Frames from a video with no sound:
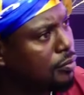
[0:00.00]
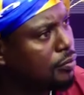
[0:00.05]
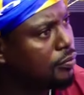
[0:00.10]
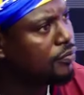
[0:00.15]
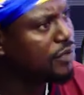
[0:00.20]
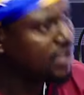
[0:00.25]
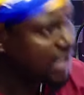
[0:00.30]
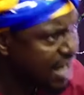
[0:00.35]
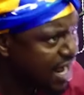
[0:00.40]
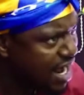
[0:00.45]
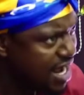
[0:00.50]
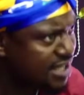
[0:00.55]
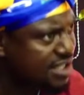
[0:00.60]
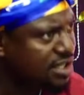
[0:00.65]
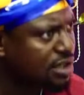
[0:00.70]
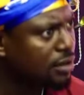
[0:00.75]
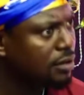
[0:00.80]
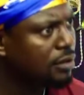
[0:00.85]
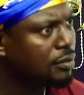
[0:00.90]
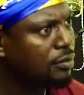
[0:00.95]

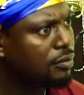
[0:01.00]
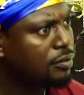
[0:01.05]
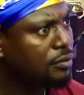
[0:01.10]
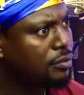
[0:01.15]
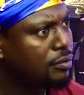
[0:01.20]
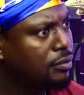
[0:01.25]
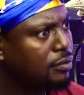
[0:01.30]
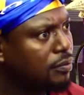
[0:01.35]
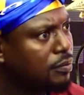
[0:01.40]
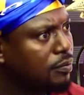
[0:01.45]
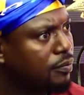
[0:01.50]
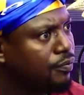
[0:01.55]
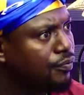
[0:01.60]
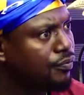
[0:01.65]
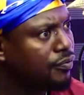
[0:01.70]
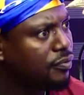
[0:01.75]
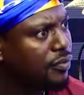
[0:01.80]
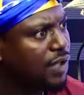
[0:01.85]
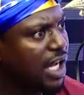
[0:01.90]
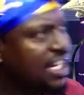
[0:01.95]
yes
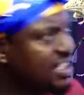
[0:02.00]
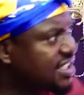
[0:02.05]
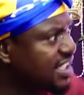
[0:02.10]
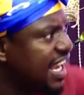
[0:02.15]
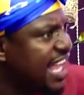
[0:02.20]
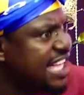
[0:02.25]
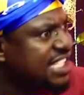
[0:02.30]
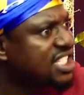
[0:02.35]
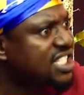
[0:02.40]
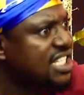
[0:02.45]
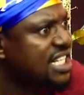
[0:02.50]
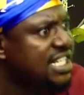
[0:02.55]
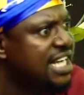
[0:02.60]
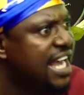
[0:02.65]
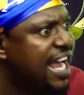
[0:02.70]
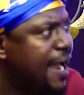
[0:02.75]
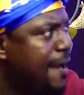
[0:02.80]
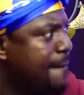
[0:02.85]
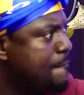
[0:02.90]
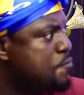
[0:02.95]
enti esi
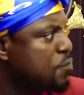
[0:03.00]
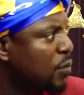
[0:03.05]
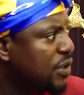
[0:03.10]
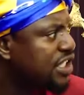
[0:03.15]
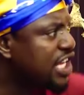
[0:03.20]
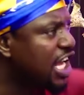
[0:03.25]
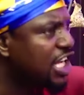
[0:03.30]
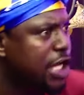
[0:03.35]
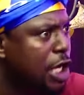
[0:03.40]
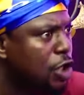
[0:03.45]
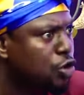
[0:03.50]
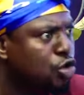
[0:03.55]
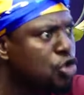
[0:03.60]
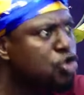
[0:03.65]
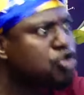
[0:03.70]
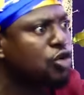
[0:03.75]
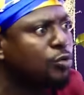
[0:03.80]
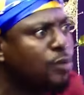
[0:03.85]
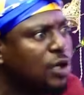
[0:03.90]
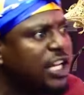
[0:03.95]
ye ye yesu
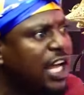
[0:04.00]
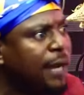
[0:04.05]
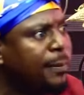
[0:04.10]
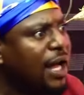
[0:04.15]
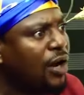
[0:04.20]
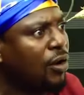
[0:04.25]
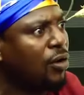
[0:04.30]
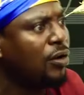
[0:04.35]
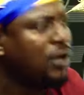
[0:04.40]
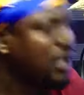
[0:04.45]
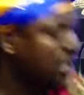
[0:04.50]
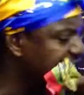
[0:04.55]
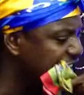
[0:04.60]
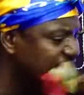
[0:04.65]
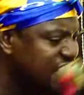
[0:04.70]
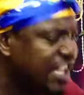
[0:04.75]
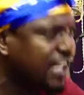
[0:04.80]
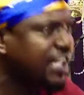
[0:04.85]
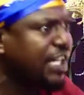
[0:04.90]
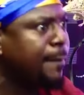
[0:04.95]
sumu ni ama no ye
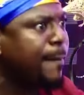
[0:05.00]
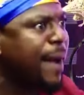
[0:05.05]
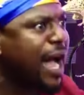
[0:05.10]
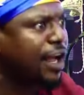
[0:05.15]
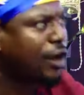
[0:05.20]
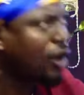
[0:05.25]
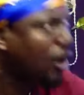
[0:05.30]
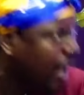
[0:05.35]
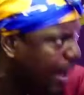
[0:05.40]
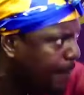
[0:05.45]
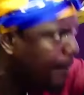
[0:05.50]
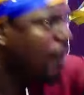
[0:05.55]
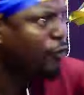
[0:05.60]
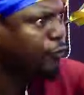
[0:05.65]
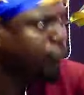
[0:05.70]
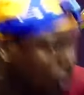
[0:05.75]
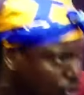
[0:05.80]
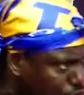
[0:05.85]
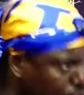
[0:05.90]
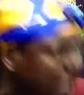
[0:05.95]
check background na
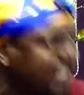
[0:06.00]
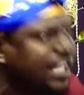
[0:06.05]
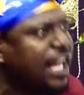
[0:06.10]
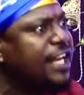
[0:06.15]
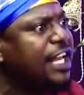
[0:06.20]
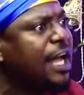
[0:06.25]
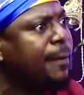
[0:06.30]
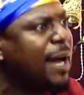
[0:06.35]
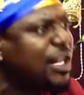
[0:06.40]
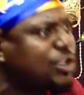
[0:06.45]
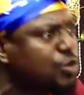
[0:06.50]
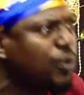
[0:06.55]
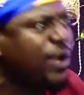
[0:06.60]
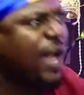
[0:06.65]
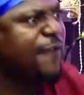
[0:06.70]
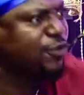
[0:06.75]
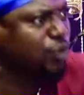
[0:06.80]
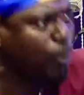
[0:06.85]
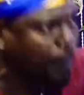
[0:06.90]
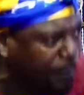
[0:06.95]
manfo so aye ni ama you
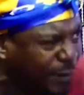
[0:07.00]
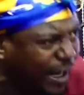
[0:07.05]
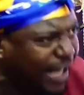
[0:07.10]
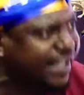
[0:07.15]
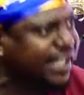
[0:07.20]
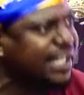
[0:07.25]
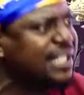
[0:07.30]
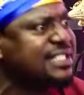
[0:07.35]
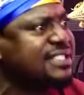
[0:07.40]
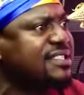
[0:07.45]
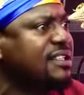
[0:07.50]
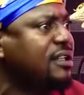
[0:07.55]
have to break it